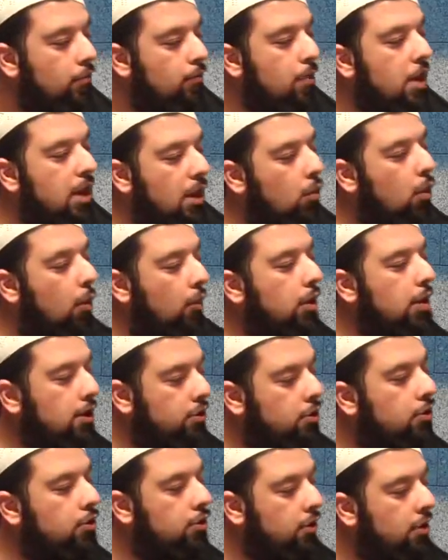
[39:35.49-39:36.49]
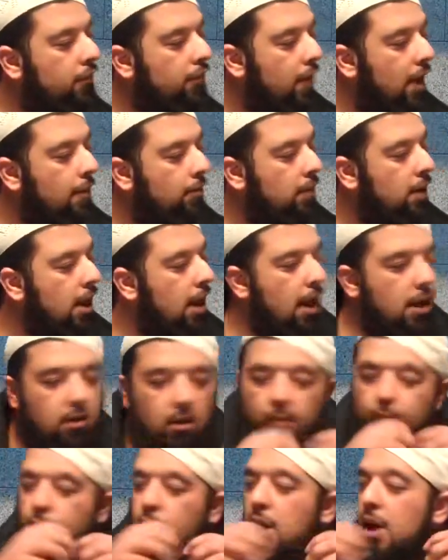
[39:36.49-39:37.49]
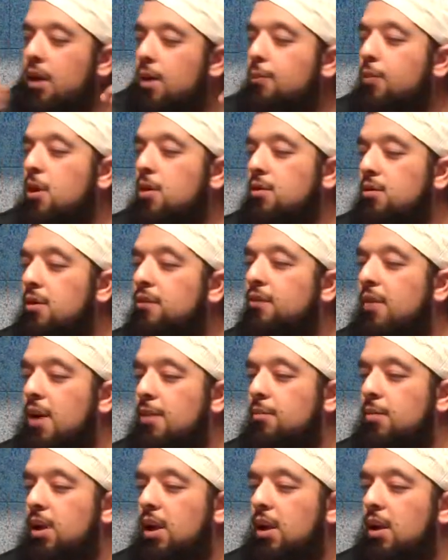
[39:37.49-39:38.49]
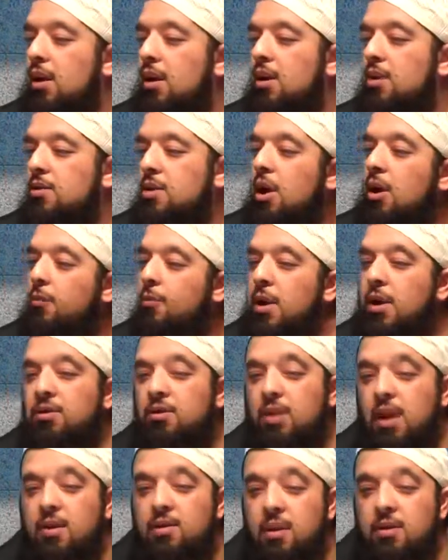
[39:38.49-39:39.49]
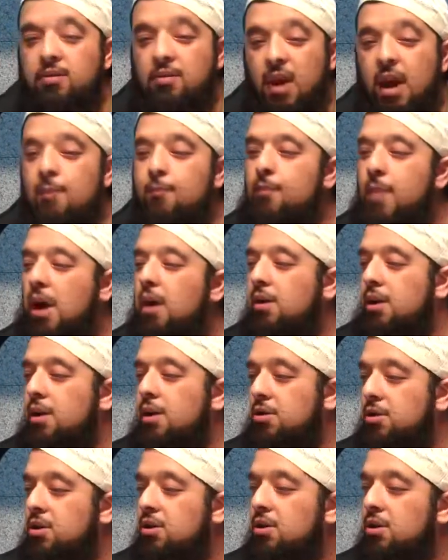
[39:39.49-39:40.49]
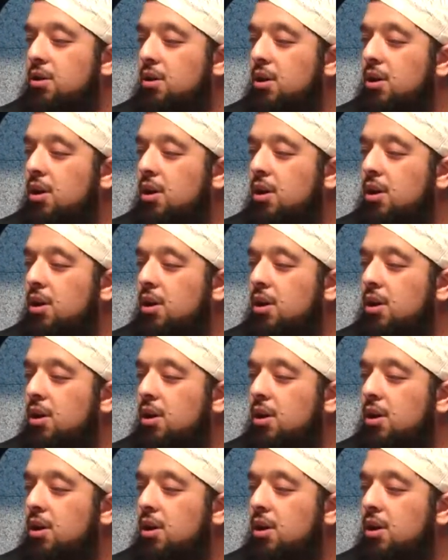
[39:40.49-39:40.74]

Meaning, what will it do to the family? It'll break apart the family. They'll be in the same marriage,